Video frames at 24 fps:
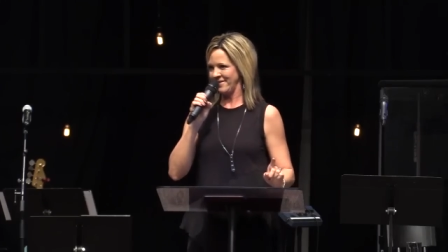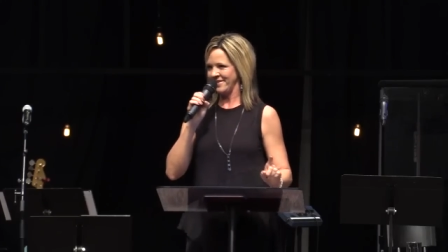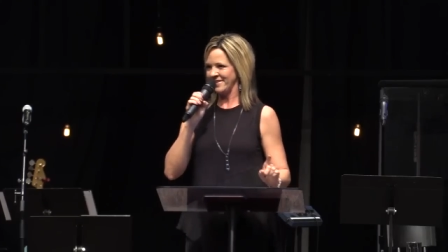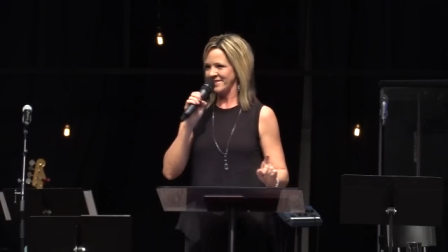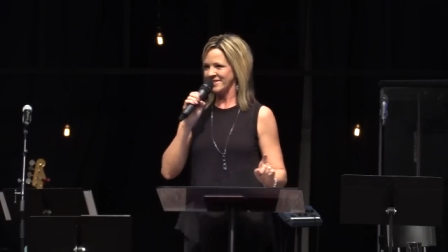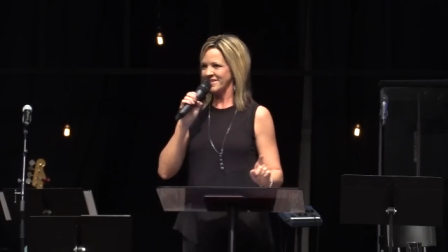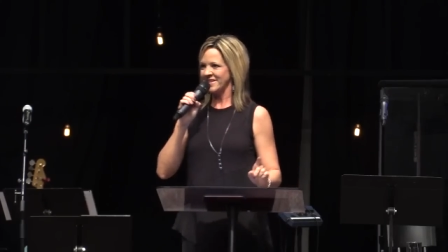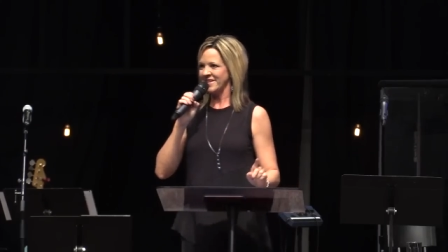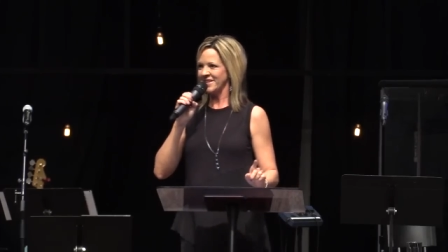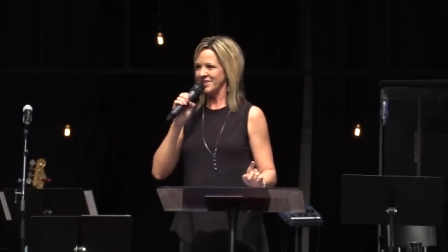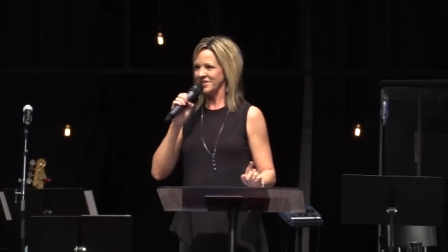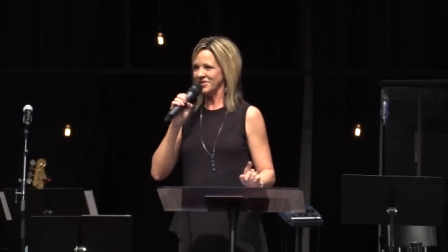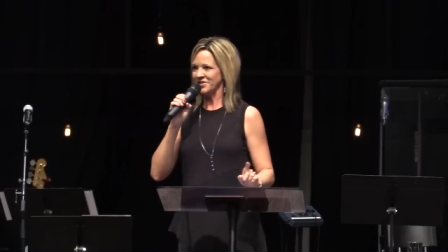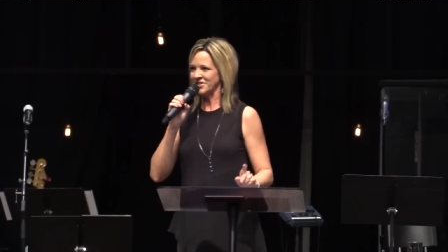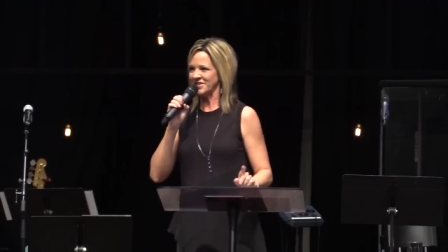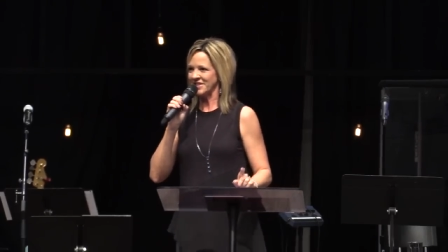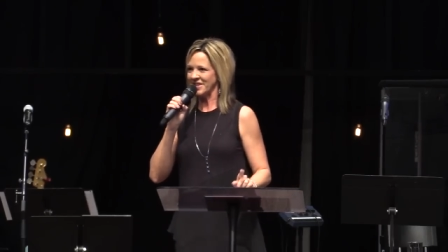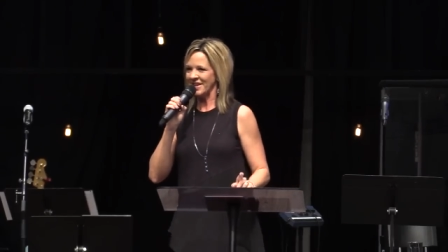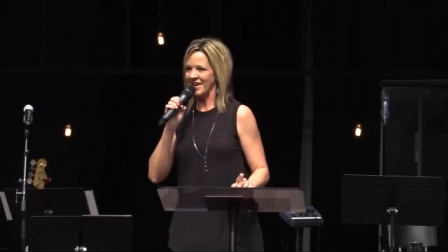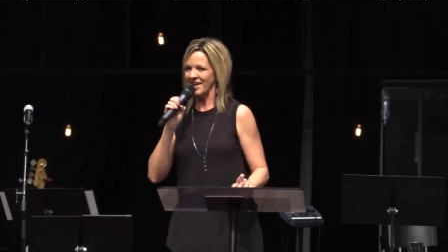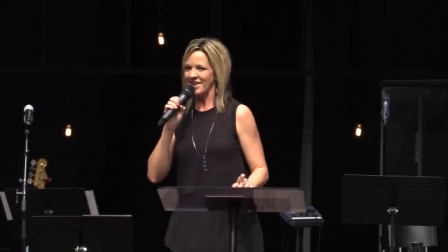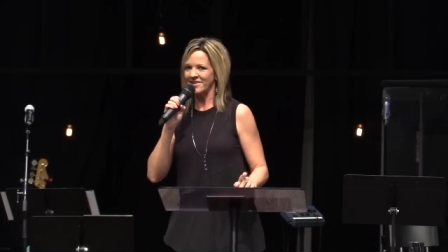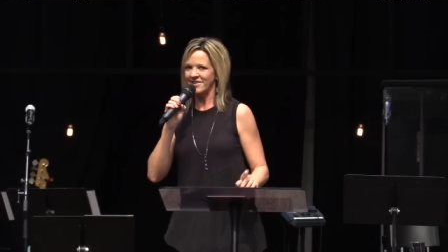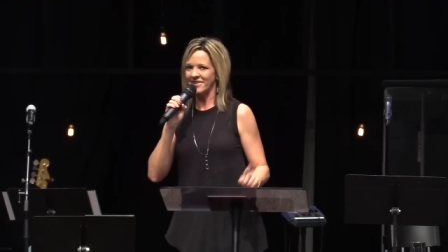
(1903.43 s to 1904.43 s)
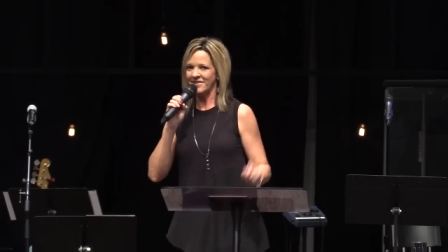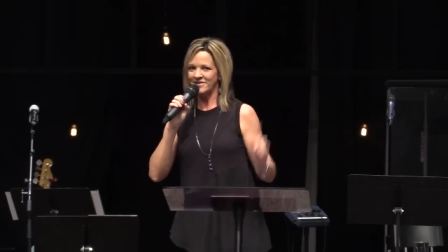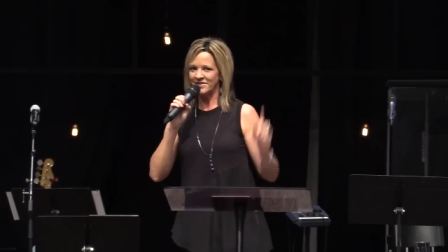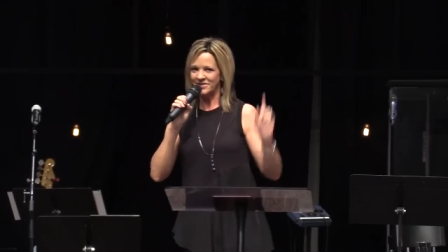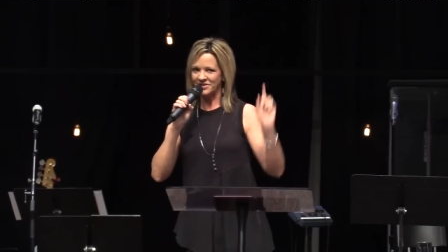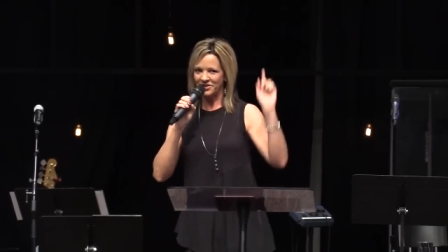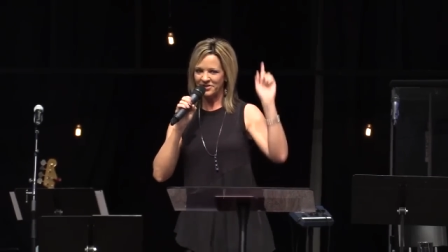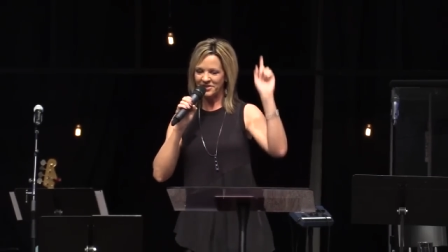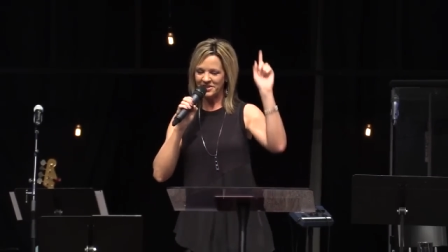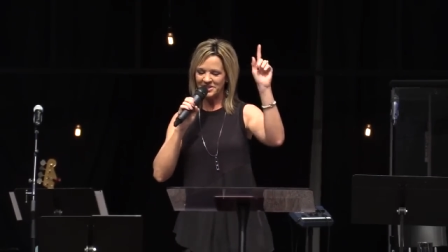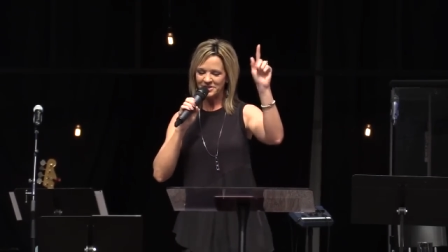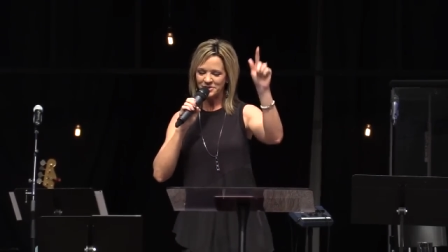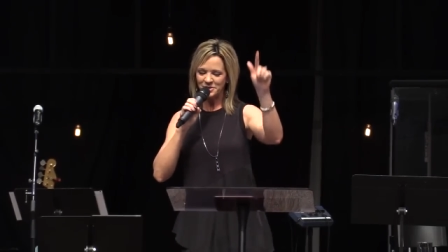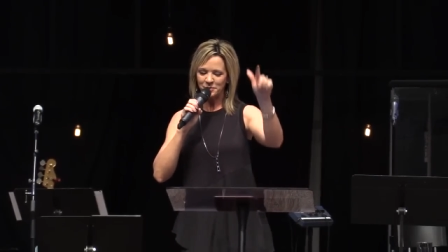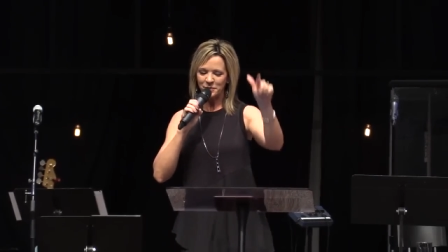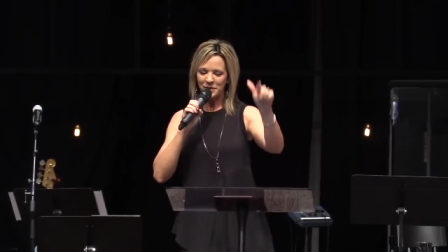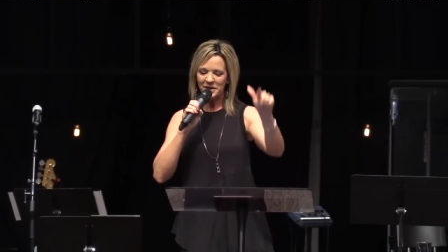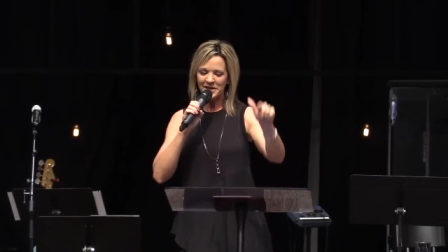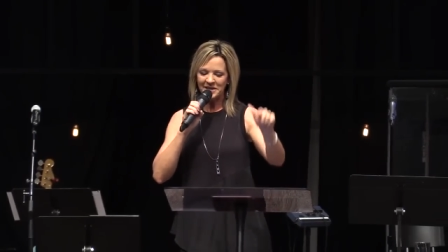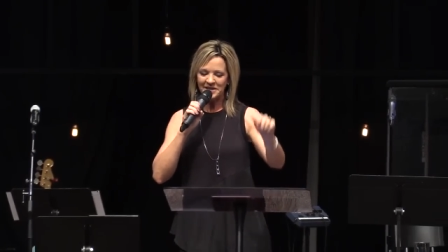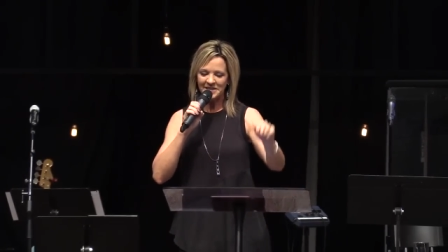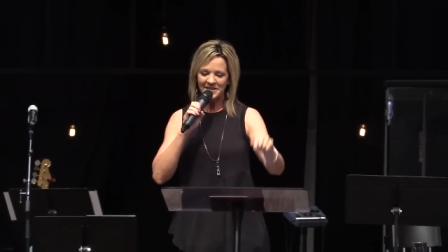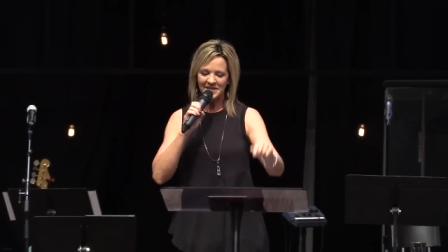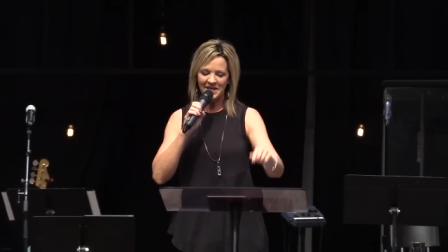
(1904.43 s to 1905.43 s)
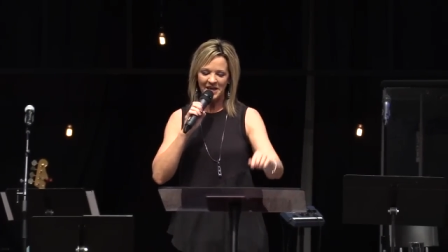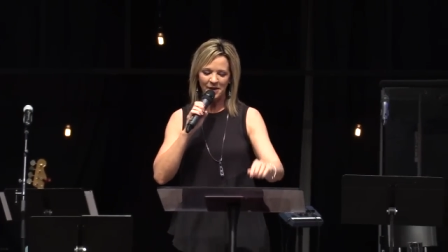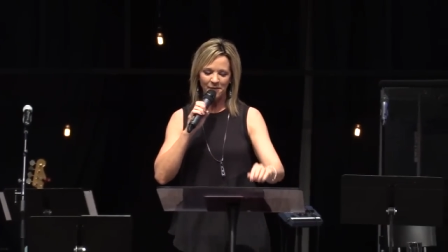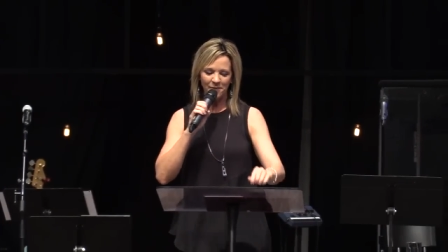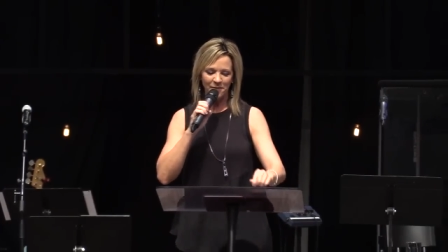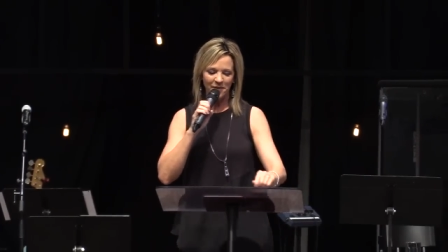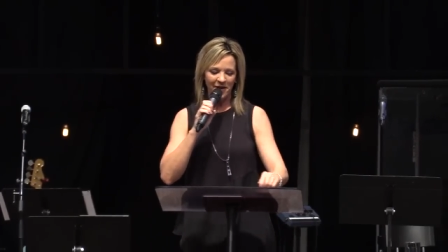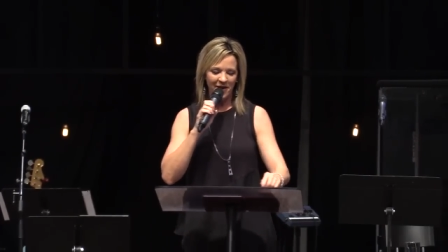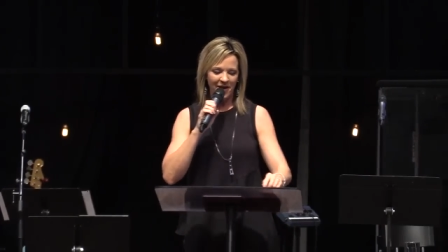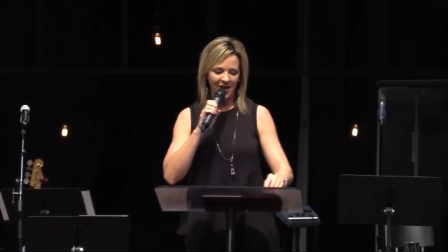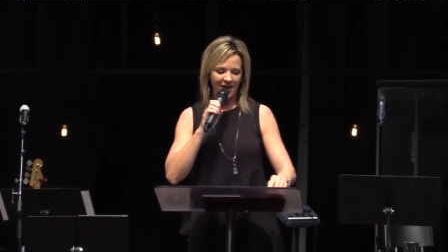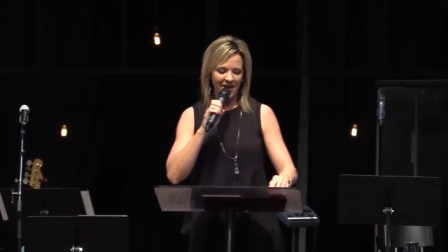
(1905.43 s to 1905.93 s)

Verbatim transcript: Isn't interesting how he was already speaking to them?